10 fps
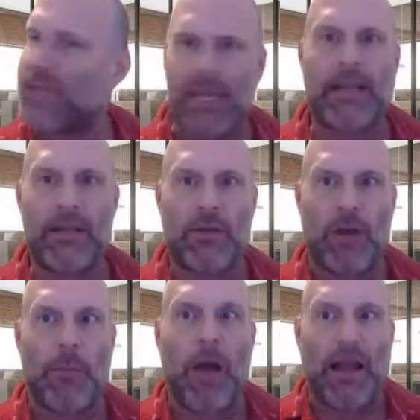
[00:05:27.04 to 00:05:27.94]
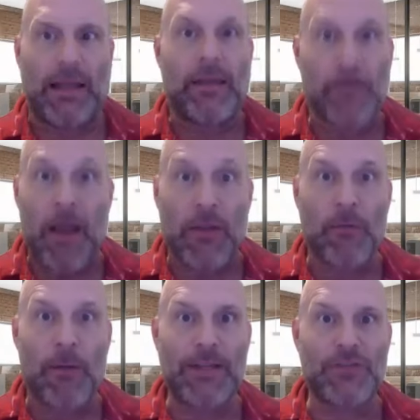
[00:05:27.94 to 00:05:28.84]
we can't heal our body. Am I on the
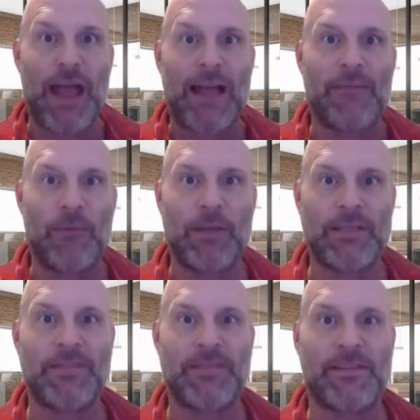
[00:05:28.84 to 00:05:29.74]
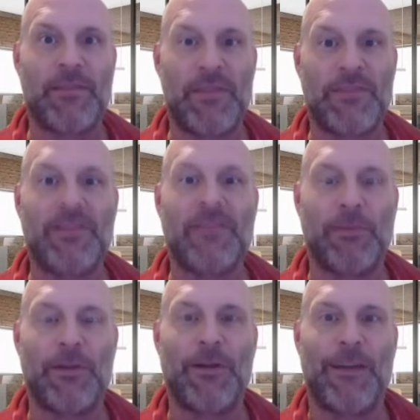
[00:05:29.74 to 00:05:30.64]
right track? And what's some of the stuff
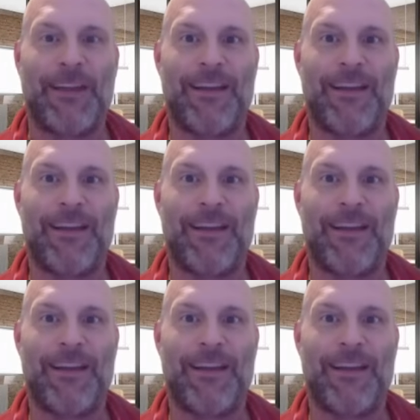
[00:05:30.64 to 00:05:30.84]
we're learning?